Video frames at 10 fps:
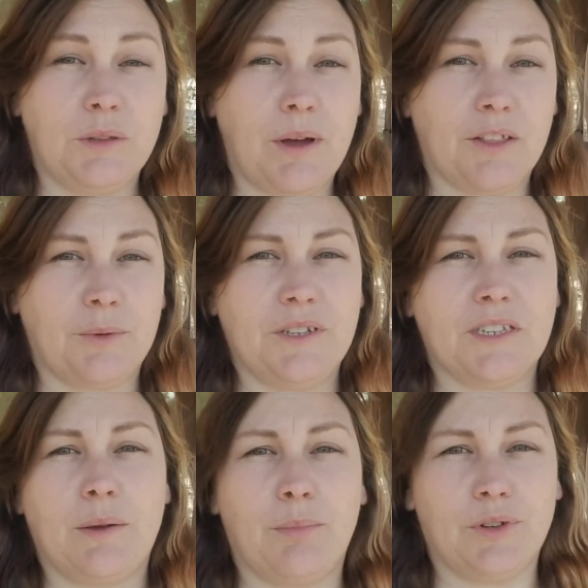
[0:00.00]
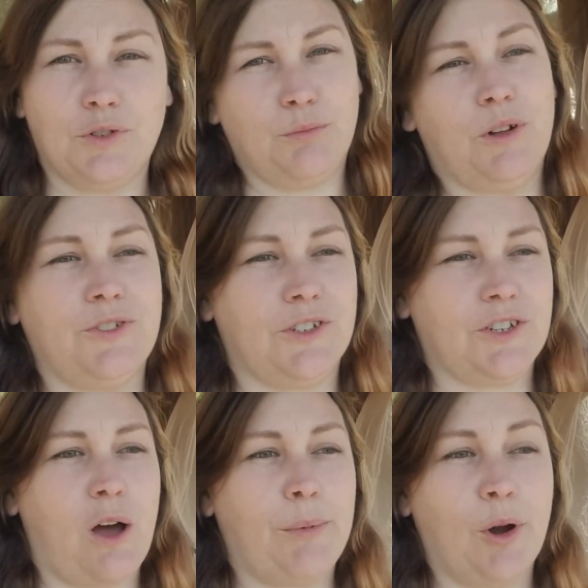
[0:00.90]
the pathways and put new mulch on
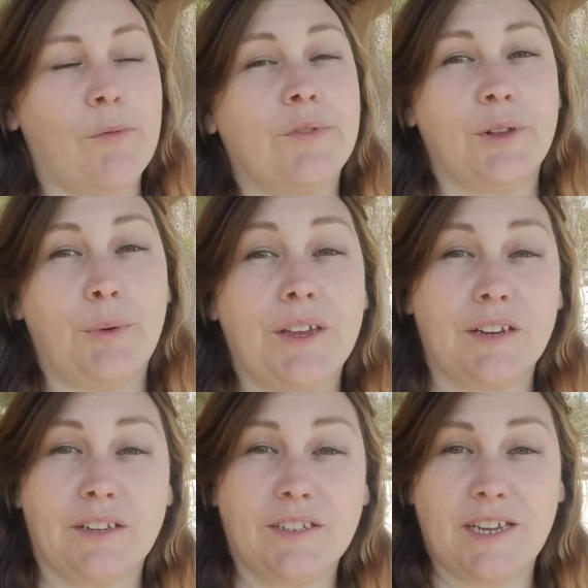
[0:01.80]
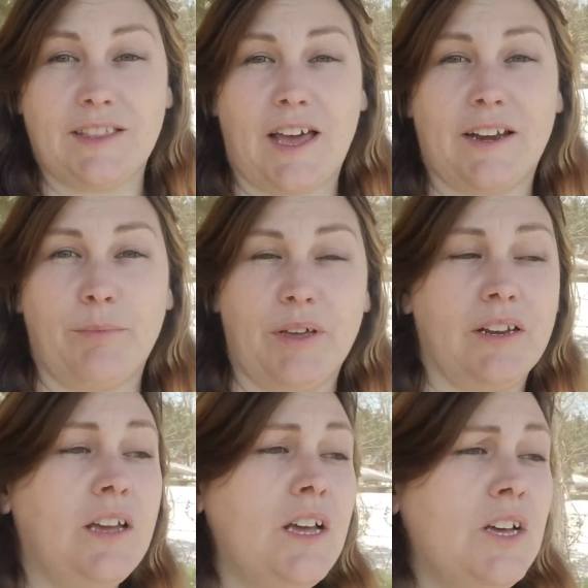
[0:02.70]
top, and hopefully we can contain that a bit.
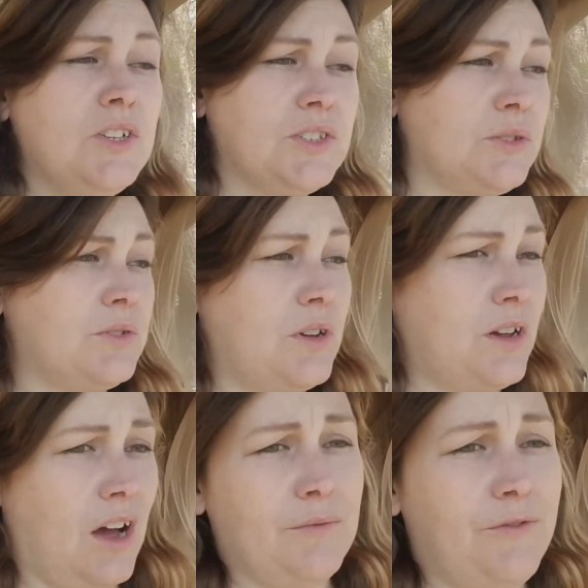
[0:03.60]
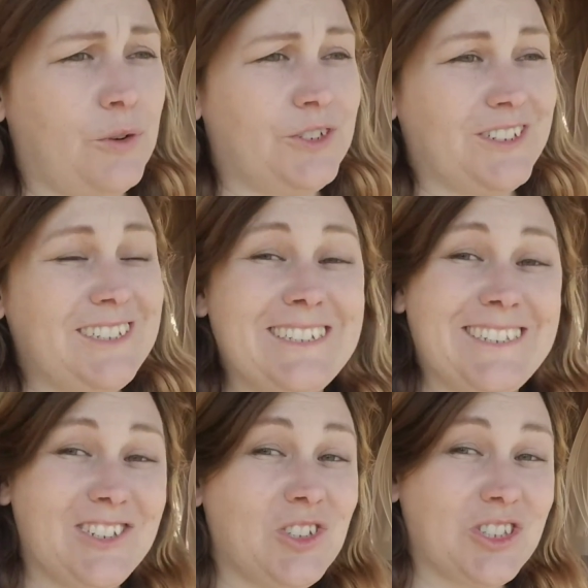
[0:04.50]
So unfortunately it
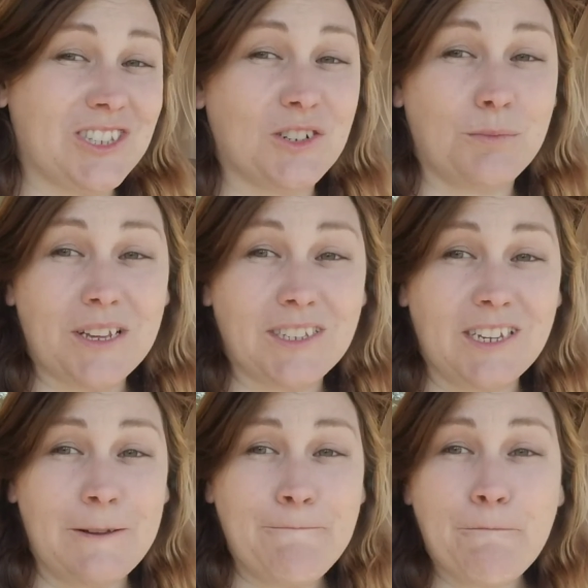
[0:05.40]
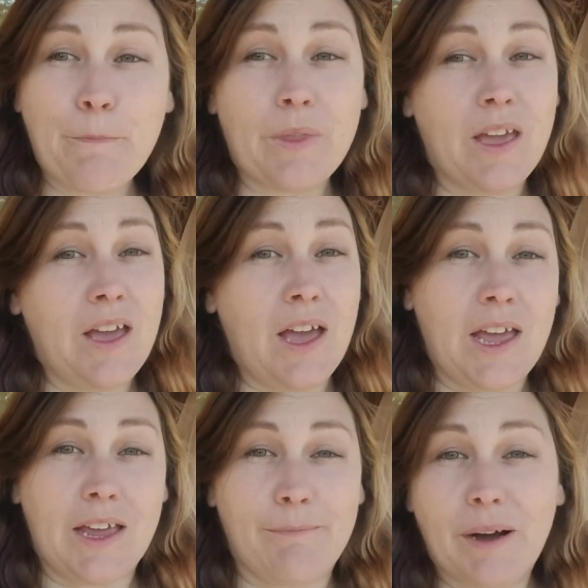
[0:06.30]
still looks a little messy.
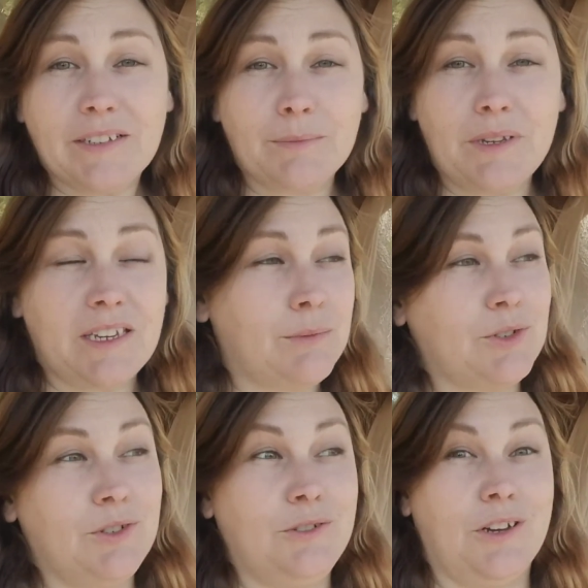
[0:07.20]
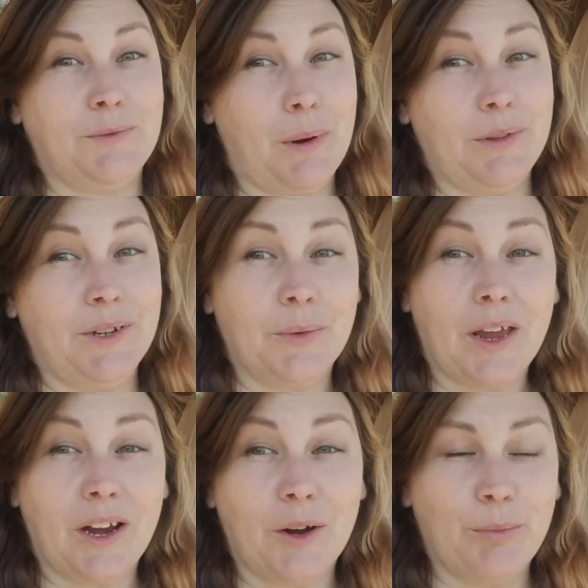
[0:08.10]
It bugs me. I'm sure you guys probably don't
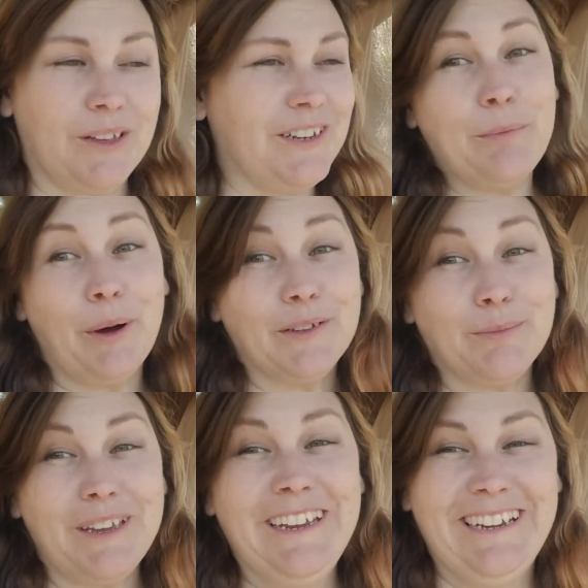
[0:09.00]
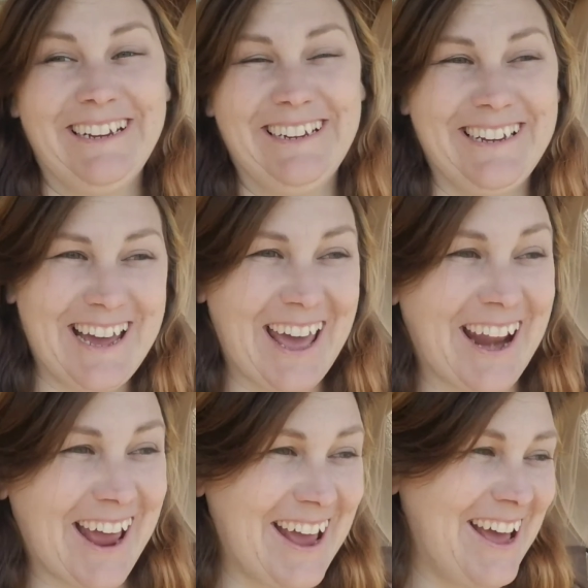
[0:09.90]
care, but it bugs me. And
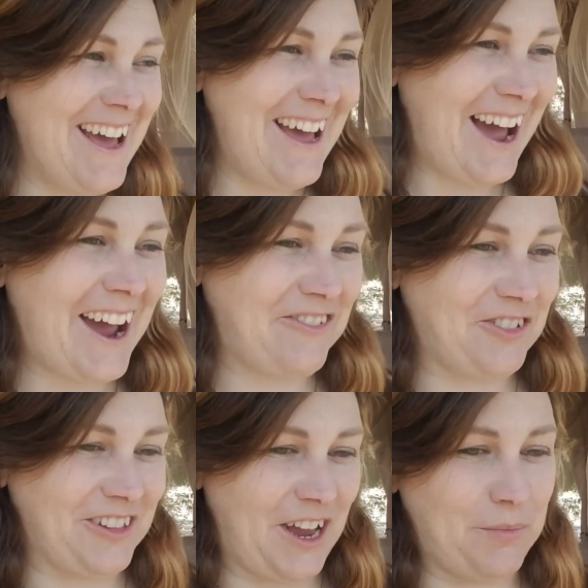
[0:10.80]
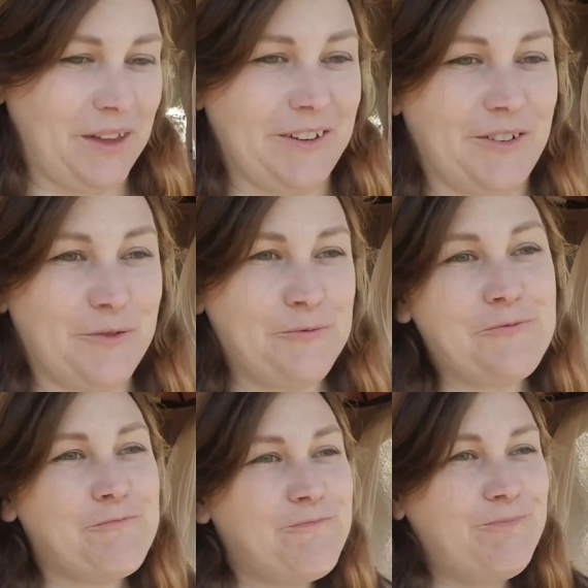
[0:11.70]
I'm like
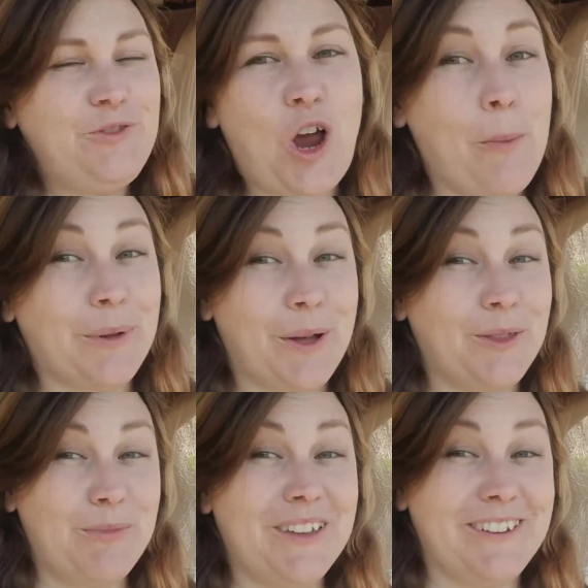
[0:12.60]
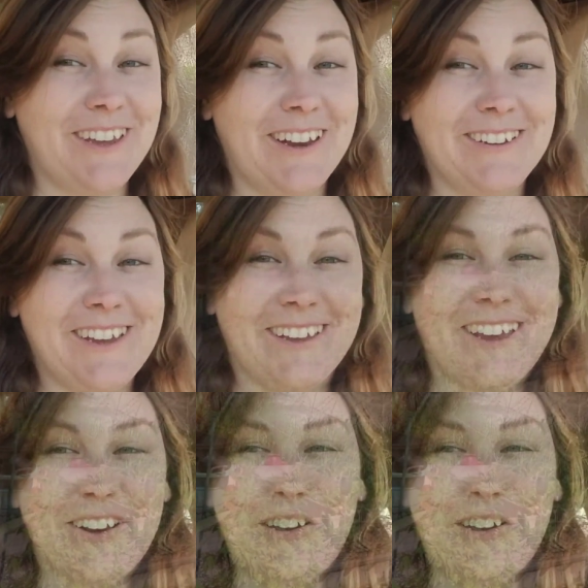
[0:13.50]
chomping on the bit to get it taken care